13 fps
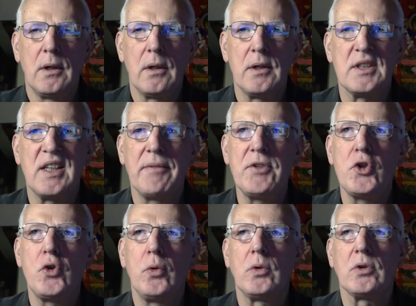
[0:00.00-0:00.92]
The seven
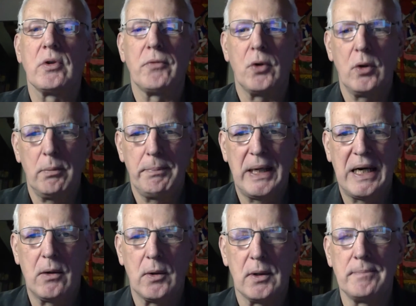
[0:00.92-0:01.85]
jewels of royal
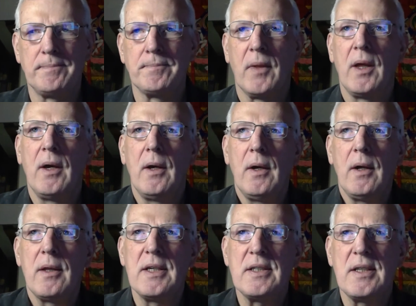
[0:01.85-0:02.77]
power. This